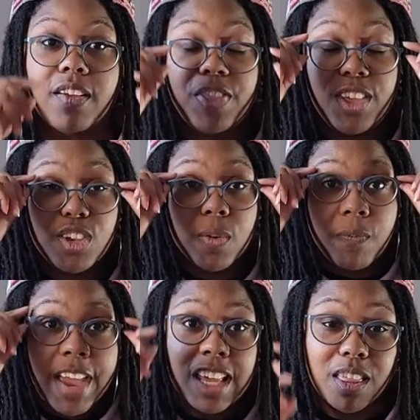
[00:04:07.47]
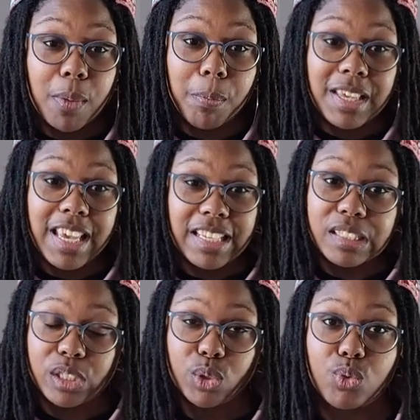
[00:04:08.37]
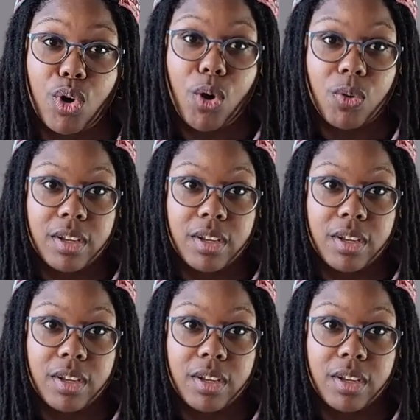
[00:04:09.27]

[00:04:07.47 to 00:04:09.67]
then your faith begins to grow.